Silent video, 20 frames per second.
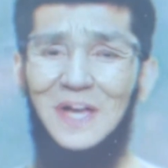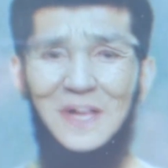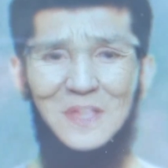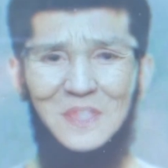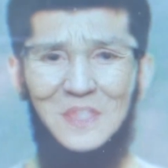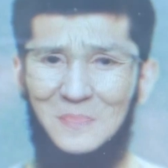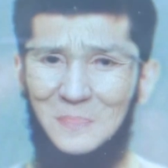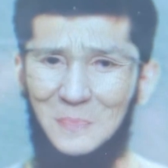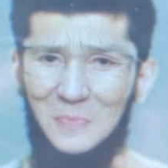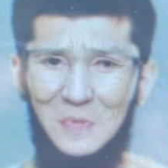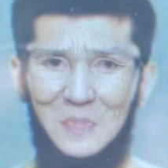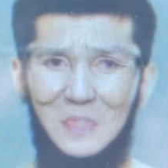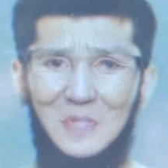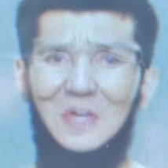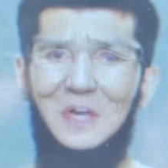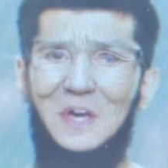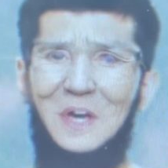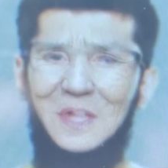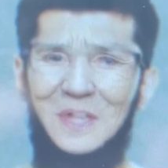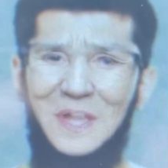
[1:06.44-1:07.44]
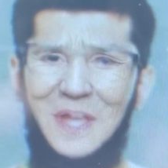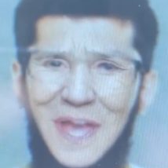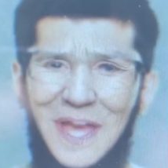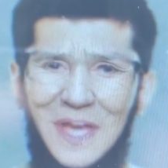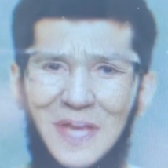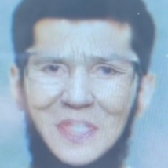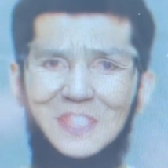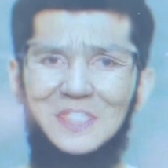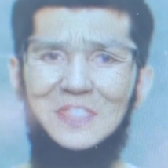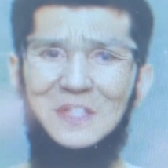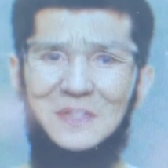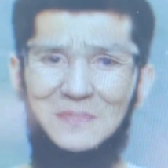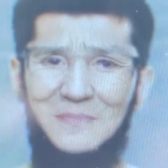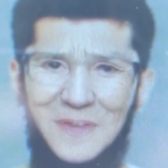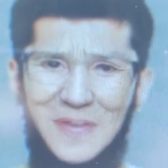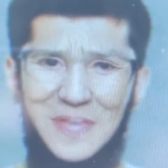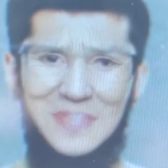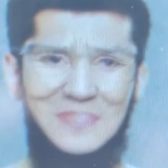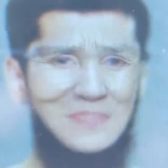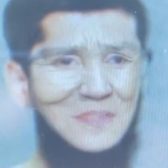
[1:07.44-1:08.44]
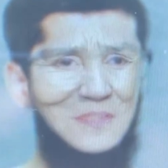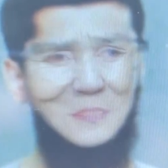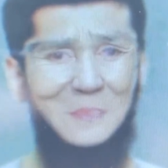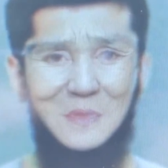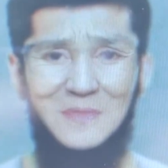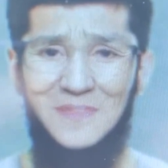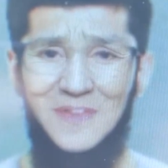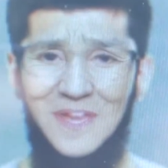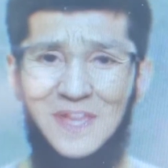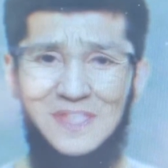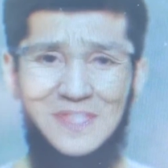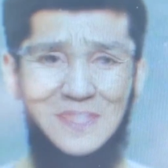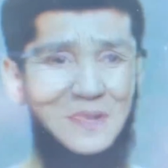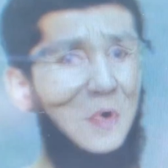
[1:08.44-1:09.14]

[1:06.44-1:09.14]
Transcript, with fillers: and just put an aged face on my face,